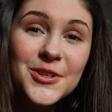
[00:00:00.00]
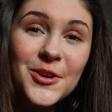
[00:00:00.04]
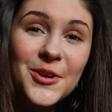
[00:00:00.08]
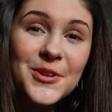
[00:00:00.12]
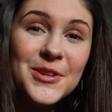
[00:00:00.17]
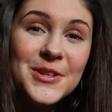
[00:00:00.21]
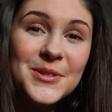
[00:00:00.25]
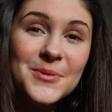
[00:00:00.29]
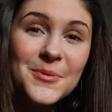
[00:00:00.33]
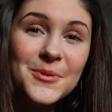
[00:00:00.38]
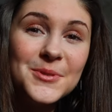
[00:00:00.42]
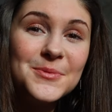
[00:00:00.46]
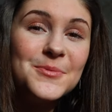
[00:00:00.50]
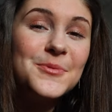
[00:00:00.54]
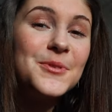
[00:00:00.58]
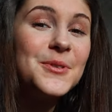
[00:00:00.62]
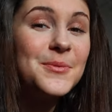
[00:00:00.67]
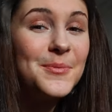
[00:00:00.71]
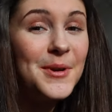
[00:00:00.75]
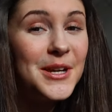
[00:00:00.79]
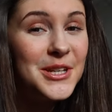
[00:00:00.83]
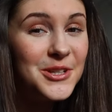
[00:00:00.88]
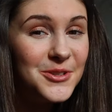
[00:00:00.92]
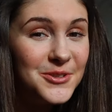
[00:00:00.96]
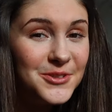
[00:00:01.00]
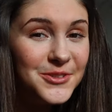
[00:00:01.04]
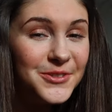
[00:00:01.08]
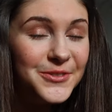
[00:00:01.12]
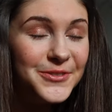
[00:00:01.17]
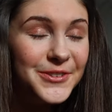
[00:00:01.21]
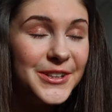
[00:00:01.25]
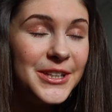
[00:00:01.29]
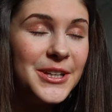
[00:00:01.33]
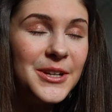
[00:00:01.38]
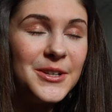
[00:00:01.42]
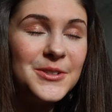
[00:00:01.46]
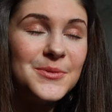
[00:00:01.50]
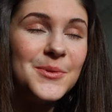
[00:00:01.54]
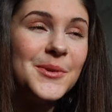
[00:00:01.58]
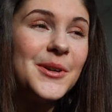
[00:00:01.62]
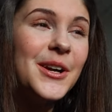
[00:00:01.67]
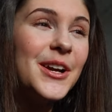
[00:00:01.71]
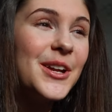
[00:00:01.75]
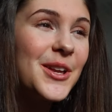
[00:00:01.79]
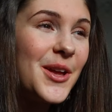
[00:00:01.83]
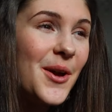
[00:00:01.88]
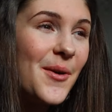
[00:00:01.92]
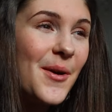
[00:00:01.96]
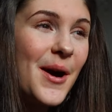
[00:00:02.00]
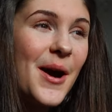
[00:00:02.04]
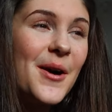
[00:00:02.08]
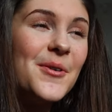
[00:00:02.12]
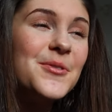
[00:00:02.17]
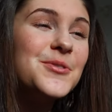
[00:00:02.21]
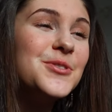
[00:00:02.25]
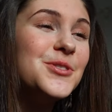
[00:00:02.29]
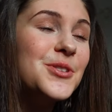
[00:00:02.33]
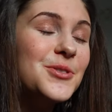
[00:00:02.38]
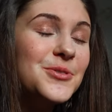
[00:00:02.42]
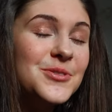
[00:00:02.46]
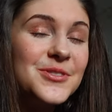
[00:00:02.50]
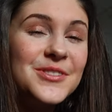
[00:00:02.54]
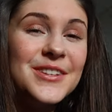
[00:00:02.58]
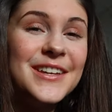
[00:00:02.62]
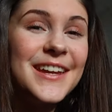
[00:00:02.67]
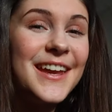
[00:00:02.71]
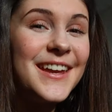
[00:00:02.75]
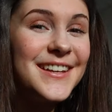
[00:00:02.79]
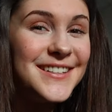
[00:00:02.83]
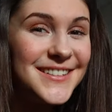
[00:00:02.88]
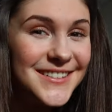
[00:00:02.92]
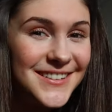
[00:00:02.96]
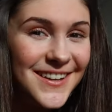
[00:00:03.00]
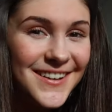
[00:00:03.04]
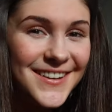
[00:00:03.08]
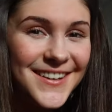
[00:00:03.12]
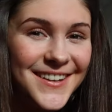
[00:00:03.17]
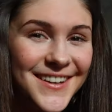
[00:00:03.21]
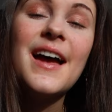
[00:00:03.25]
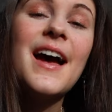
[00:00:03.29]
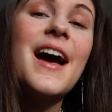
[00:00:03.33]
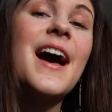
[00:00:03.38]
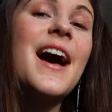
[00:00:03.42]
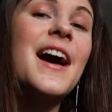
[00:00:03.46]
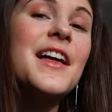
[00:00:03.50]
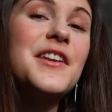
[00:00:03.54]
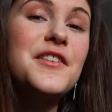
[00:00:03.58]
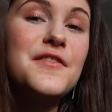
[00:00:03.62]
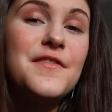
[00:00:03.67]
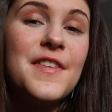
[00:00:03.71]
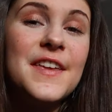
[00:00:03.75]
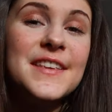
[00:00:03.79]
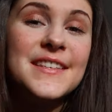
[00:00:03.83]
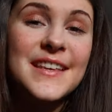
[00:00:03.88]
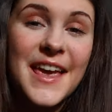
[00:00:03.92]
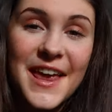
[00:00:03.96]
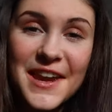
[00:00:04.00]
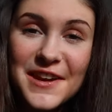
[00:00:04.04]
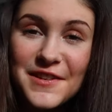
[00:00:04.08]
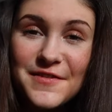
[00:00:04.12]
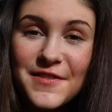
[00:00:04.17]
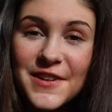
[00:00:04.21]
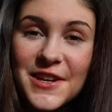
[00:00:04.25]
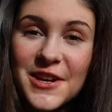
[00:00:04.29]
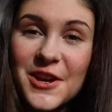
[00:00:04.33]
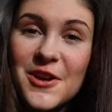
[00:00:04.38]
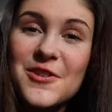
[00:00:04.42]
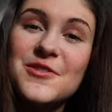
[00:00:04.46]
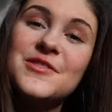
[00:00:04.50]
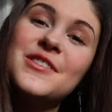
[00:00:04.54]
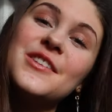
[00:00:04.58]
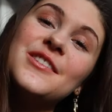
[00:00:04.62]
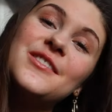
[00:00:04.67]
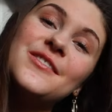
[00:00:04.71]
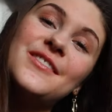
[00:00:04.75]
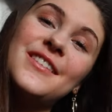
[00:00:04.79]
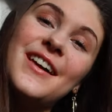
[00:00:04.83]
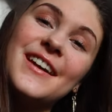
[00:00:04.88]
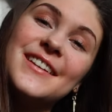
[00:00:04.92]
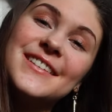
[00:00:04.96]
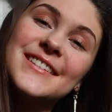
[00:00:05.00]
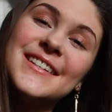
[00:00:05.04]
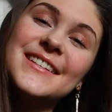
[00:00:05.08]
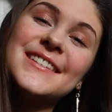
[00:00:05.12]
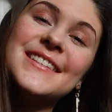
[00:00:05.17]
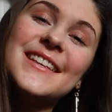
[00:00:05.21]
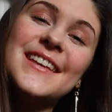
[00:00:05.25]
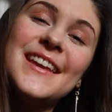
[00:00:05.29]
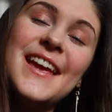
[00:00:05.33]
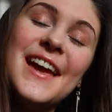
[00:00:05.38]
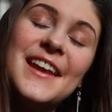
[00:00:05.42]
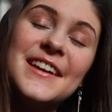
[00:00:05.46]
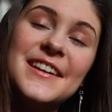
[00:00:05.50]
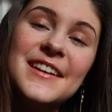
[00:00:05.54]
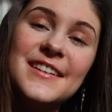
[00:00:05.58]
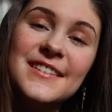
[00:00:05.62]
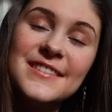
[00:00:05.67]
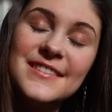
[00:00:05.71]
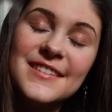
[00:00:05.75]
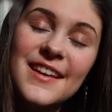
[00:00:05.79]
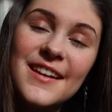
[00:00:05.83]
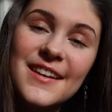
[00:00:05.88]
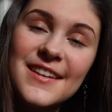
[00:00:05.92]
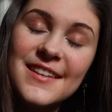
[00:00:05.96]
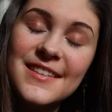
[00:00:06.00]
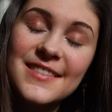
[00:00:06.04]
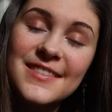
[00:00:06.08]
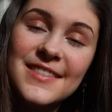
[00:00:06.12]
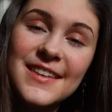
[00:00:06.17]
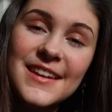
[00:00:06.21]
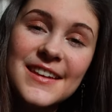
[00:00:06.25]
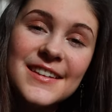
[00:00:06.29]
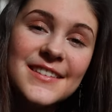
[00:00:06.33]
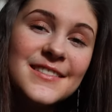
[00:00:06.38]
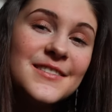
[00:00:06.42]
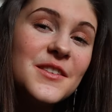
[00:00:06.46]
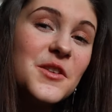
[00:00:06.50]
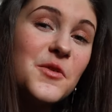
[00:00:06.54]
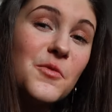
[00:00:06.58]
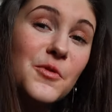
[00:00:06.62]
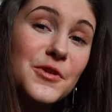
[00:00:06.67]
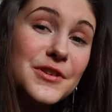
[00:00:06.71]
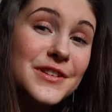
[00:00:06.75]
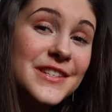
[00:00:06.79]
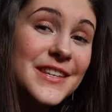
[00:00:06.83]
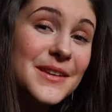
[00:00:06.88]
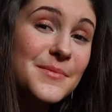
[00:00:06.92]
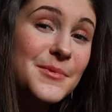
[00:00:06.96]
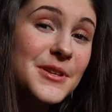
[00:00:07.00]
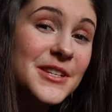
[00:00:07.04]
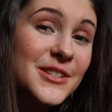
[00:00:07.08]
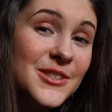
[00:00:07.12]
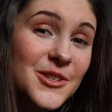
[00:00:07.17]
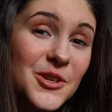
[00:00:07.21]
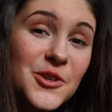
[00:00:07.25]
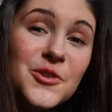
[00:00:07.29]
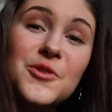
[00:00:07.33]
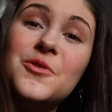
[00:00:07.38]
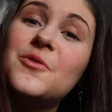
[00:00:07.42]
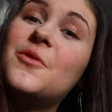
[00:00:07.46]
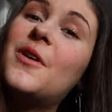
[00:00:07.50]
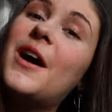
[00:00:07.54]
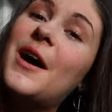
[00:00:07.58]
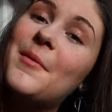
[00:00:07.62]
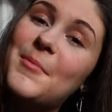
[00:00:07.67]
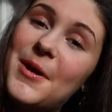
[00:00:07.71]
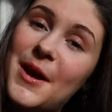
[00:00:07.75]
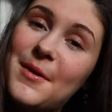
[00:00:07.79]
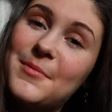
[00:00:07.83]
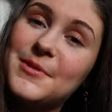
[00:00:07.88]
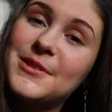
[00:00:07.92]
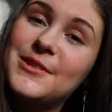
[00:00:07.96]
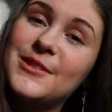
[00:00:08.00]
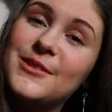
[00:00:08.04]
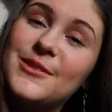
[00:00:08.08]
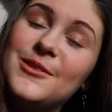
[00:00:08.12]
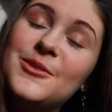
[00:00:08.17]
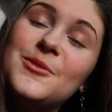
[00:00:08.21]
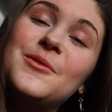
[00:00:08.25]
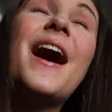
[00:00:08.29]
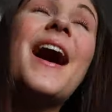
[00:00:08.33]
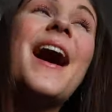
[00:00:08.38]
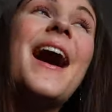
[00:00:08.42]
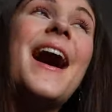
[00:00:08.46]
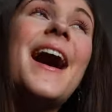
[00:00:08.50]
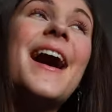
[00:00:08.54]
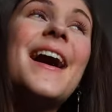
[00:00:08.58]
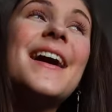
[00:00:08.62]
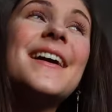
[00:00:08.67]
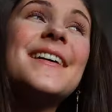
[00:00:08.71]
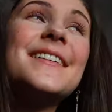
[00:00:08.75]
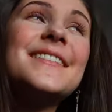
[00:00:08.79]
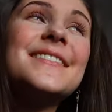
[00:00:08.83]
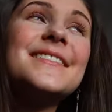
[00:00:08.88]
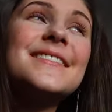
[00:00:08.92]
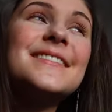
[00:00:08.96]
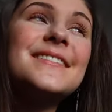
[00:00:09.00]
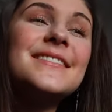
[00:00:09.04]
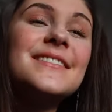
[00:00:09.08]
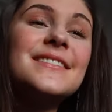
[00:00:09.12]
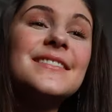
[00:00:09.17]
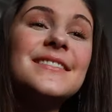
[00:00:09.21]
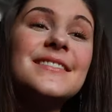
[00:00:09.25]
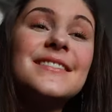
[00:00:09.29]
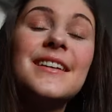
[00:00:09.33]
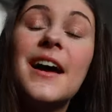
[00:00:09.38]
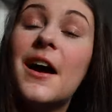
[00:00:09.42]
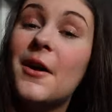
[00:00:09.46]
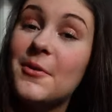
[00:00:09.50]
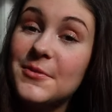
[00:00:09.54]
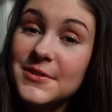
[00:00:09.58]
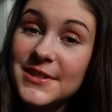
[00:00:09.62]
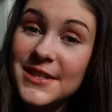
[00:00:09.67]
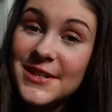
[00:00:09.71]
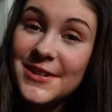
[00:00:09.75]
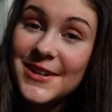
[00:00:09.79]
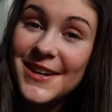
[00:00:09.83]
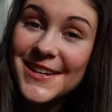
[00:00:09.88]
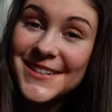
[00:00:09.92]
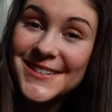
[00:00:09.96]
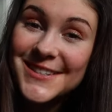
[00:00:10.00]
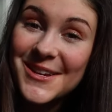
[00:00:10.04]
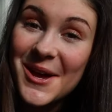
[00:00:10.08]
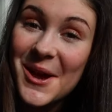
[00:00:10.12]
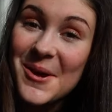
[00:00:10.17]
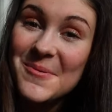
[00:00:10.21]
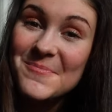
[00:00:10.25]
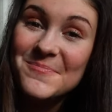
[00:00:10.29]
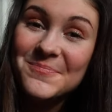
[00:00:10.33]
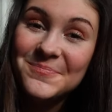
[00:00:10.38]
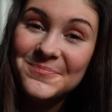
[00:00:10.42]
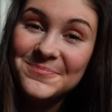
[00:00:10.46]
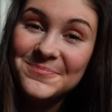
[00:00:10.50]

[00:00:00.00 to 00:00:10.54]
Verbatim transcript: sorry this wasn't one of my usual videos where I go out and do something exciting. And if there's any videos that you'd like to see, any exciting things that you want to see me do, I'm happy to do that. And I will see you next time.